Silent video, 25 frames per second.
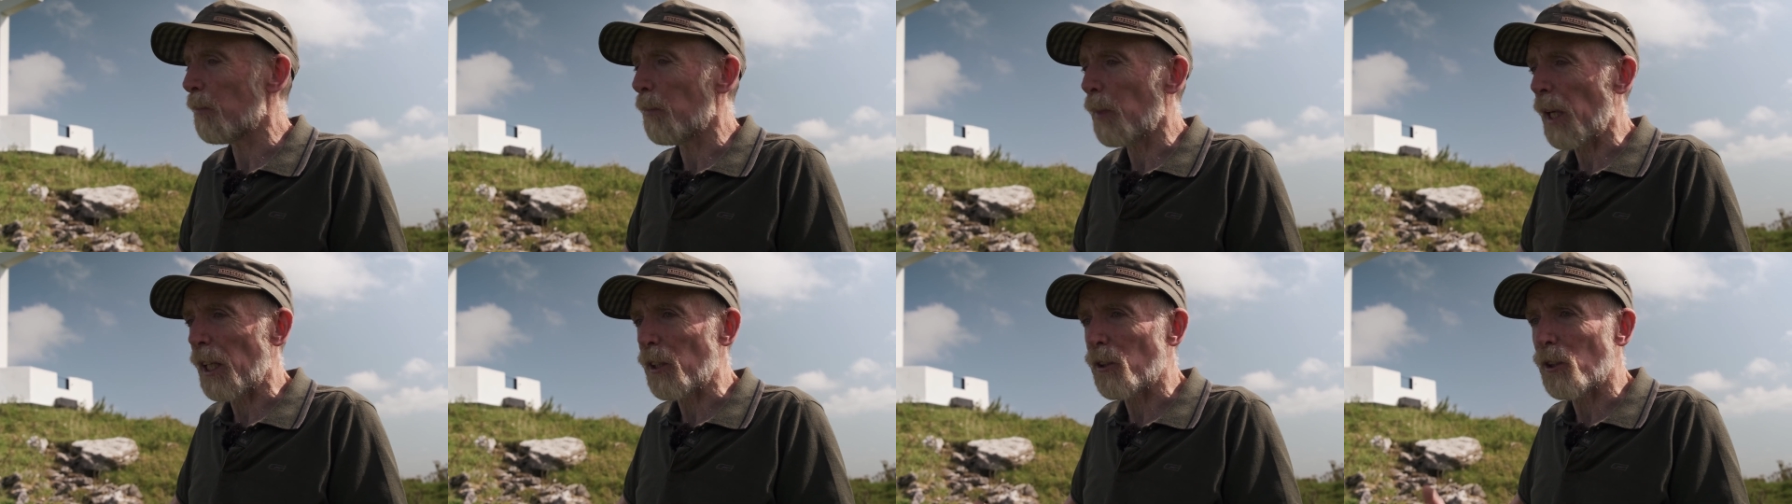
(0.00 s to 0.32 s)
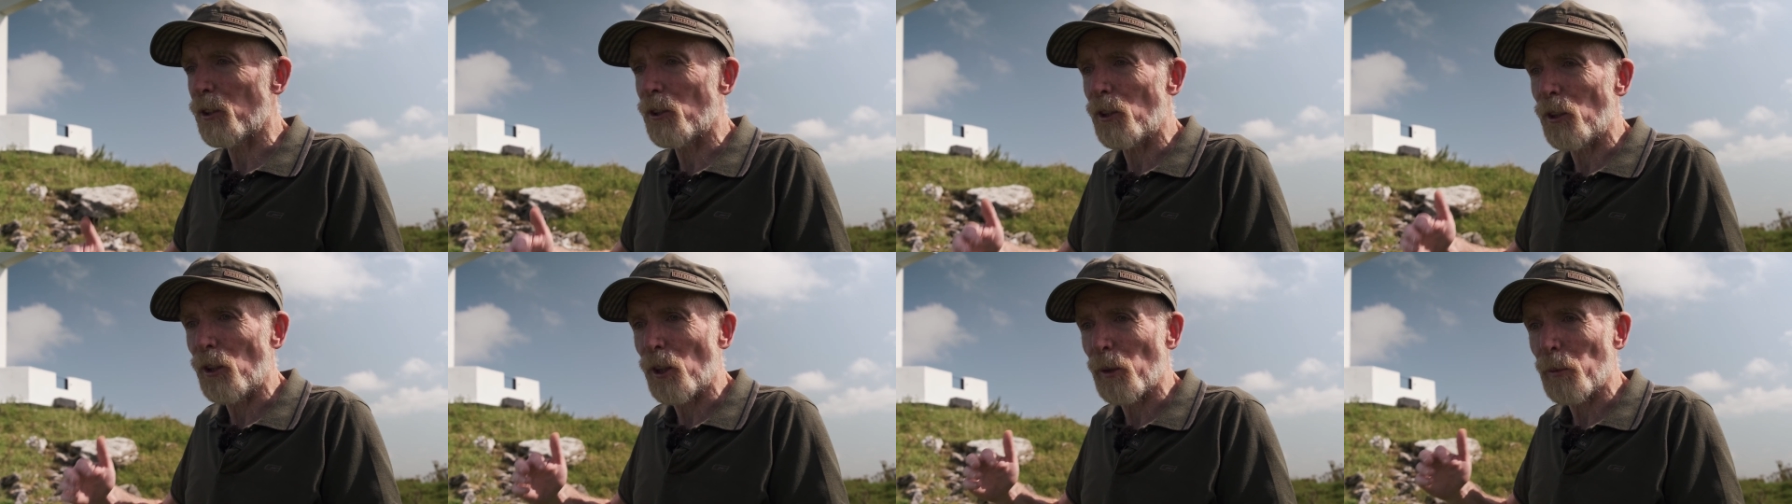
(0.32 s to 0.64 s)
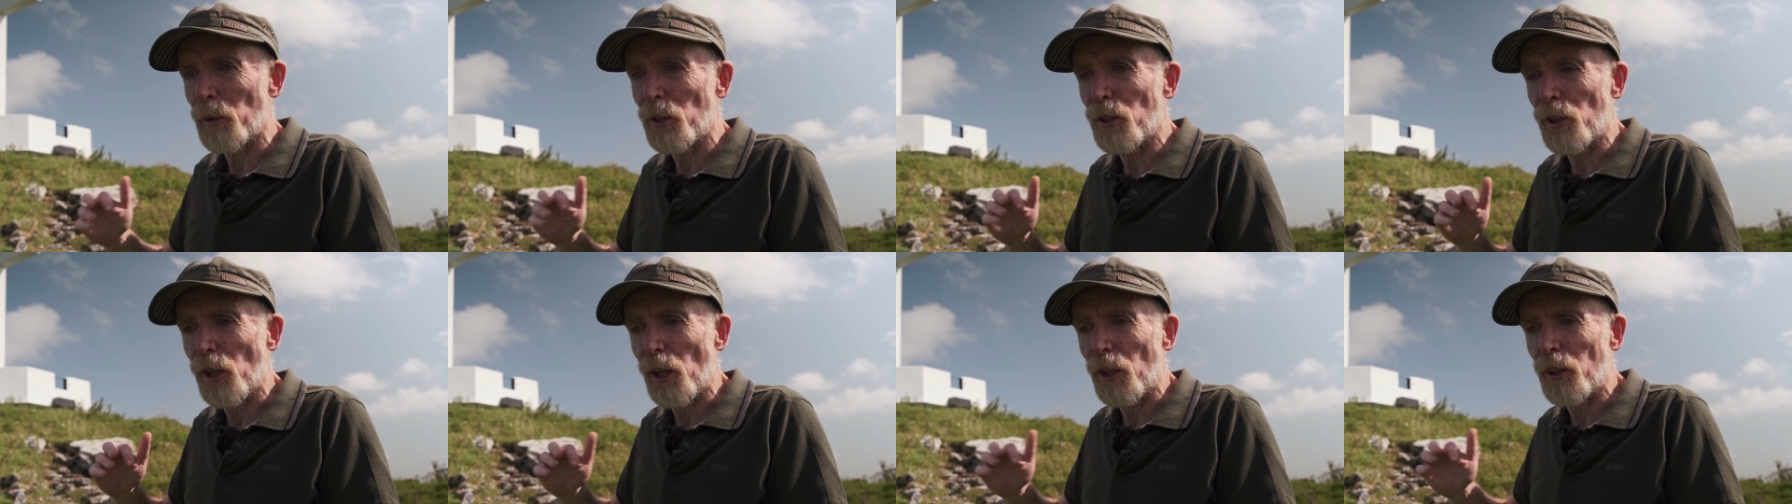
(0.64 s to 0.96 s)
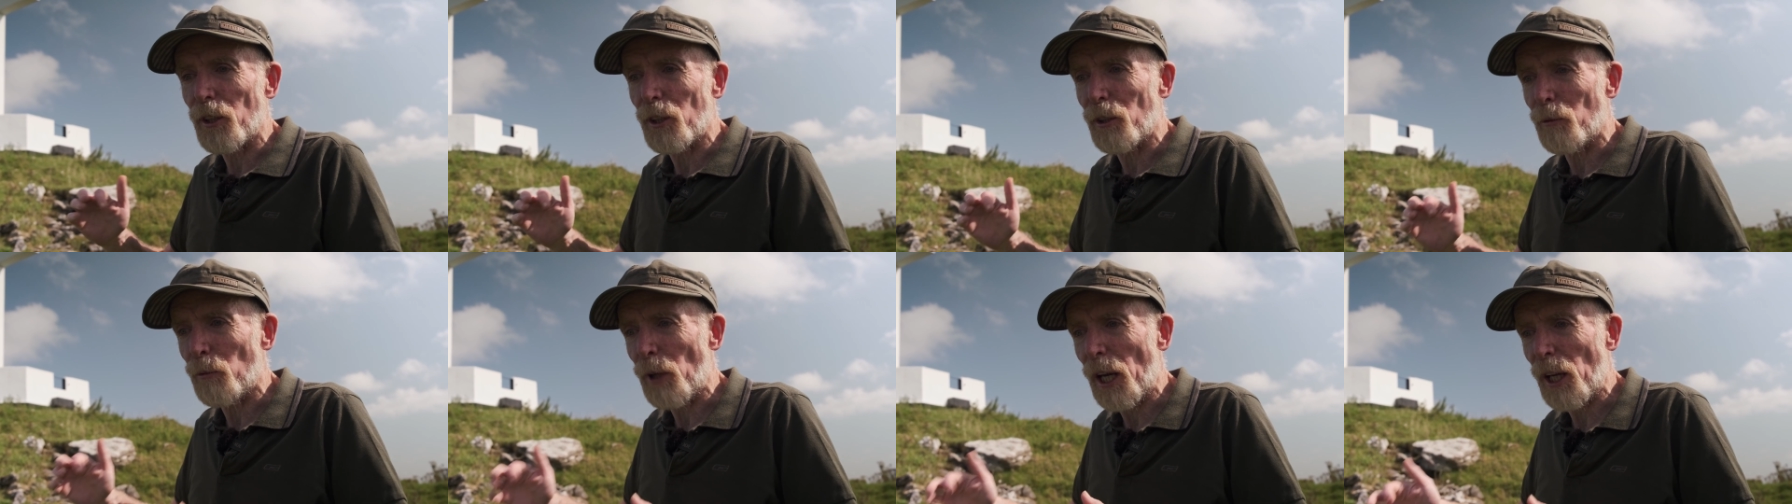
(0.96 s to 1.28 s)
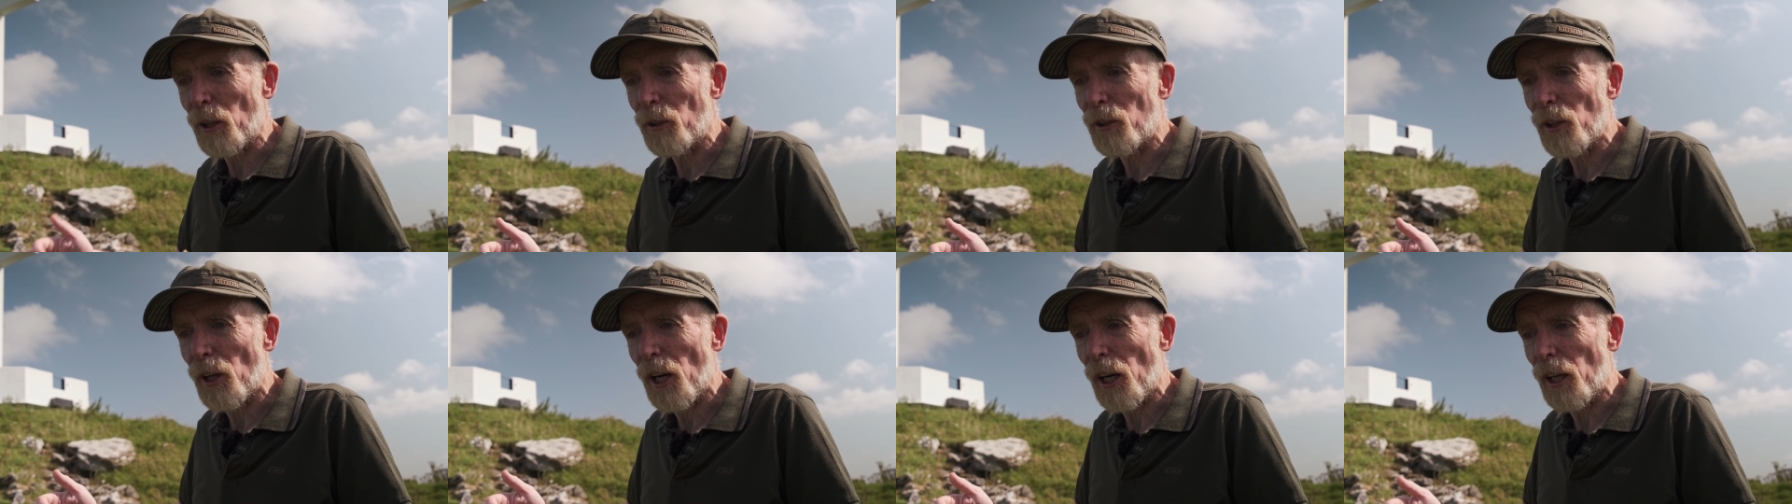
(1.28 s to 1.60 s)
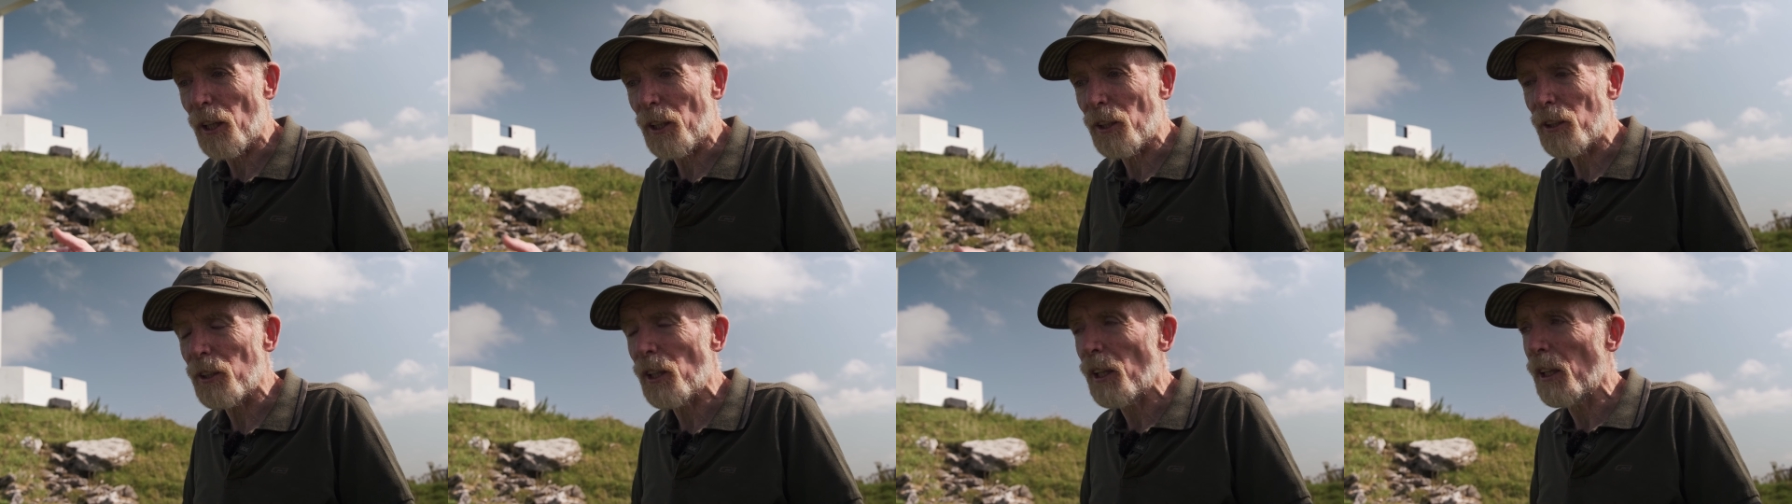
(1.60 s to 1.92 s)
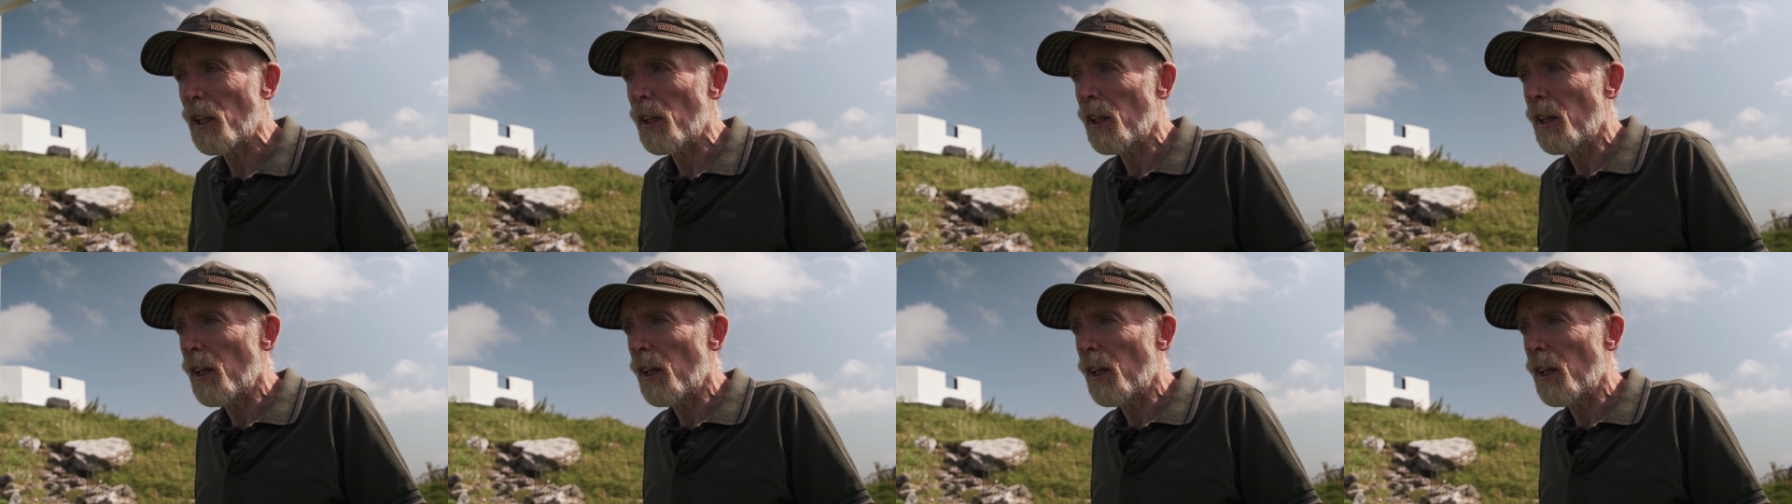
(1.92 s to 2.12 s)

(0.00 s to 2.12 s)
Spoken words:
passage tombs dotted around Ireland